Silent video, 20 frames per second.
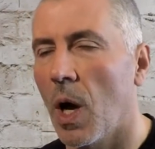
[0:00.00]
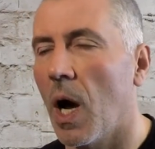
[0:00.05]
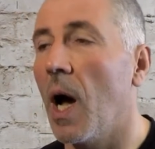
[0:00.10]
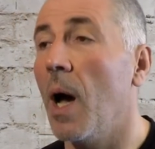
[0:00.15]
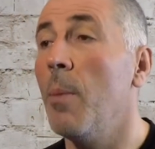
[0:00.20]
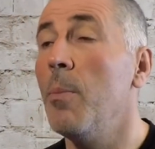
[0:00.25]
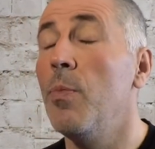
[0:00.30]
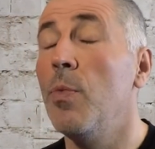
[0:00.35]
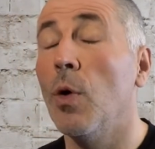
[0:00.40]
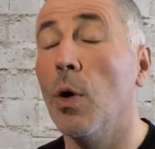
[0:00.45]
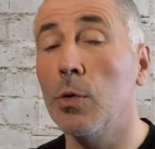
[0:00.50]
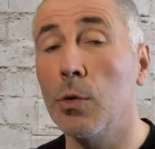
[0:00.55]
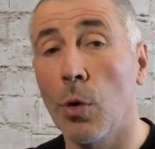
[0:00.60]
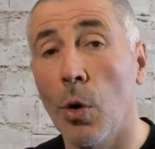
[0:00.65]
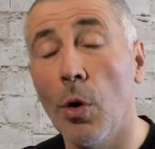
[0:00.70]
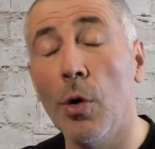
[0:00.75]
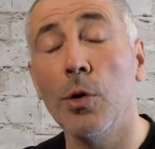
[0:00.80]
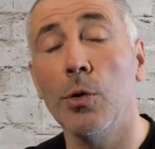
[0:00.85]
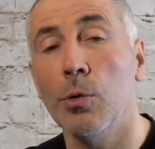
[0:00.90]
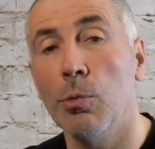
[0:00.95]
I'm not
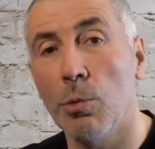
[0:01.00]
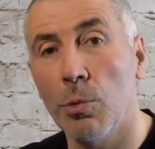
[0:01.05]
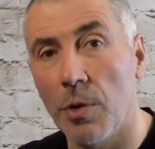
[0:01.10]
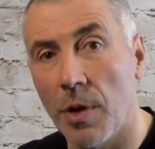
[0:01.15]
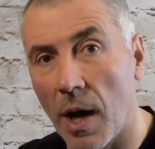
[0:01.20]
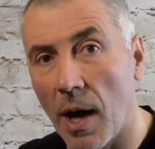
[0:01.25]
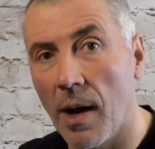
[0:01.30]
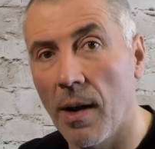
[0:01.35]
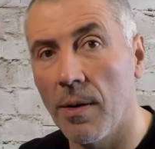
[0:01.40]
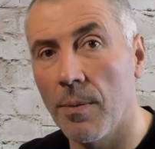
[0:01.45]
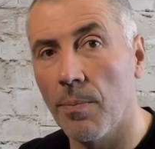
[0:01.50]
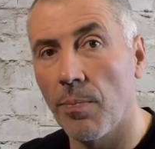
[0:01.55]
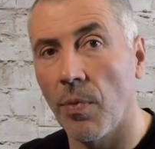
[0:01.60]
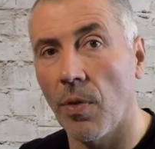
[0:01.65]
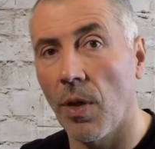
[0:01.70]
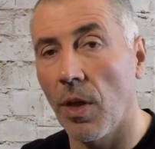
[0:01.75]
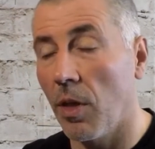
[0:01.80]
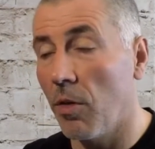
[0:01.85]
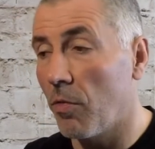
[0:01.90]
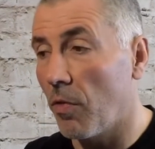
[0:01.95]
going to die
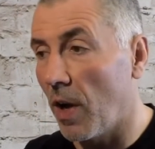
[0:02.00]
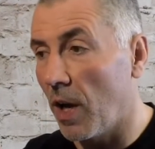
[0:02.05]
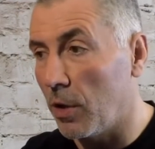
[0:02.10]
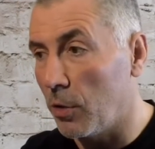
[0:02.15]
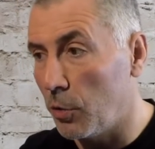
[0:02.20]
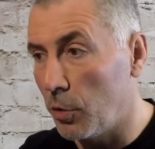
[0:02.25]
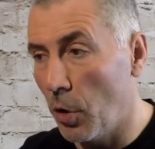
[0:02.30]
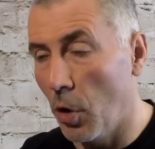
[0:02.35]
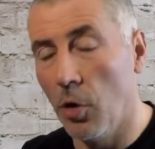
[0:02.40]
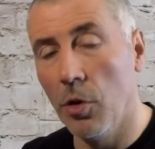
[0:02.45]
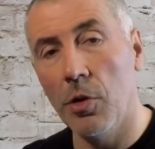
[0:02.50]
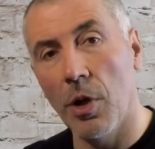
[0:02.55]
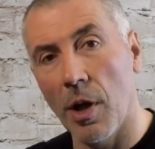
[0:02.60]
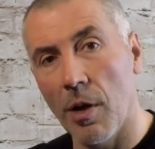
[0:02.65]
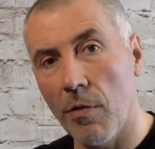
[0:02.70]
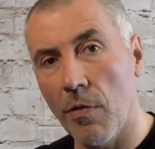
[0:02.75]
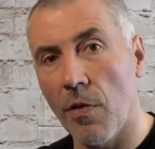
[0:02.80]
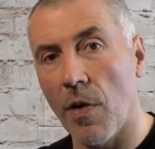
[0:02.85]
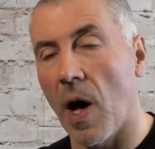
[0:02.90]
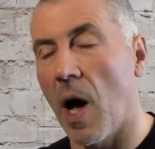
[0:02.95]
if I don't
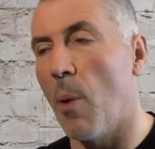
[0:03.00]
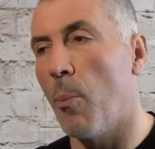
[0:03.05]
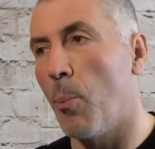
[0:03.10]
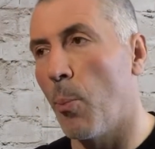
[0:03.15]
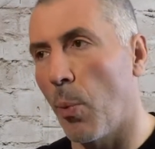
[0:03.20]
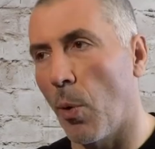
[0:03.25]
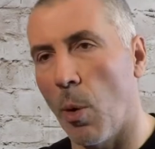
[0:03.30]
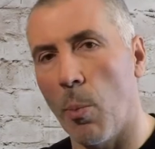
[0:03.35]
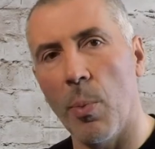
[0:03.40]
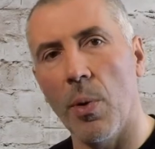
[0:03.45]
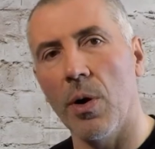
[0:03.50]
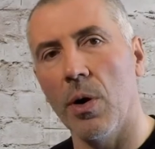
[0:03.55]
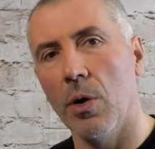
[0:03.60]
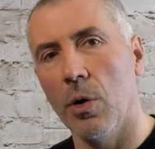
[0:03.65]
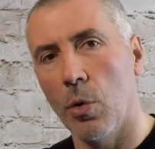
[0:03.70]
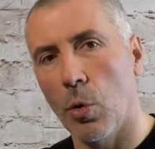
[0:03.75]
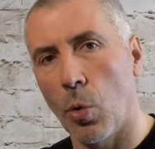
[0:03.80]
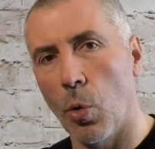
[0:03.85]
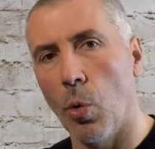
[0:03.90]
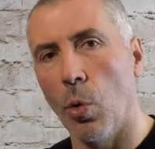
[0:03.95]
have a
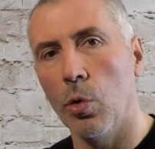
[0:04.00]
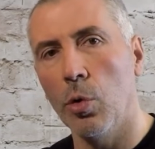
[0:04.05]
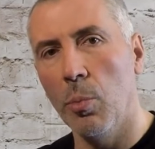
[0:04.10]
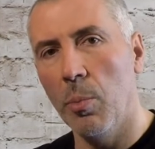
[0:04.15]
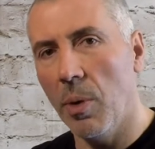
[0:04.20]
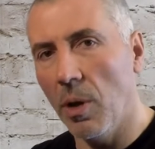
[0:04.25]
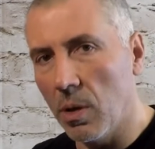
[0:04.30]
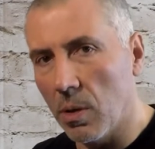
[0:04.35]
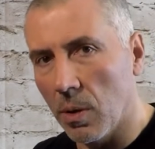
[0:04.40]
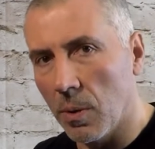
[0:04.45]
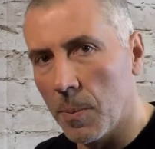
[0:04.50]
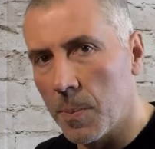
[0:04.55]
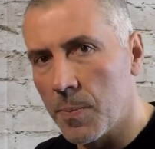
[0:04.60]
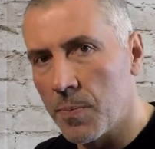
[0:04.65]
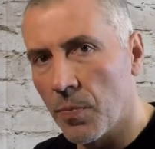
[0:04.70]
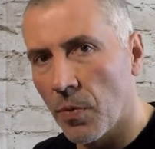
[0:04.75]
proper cooked meal.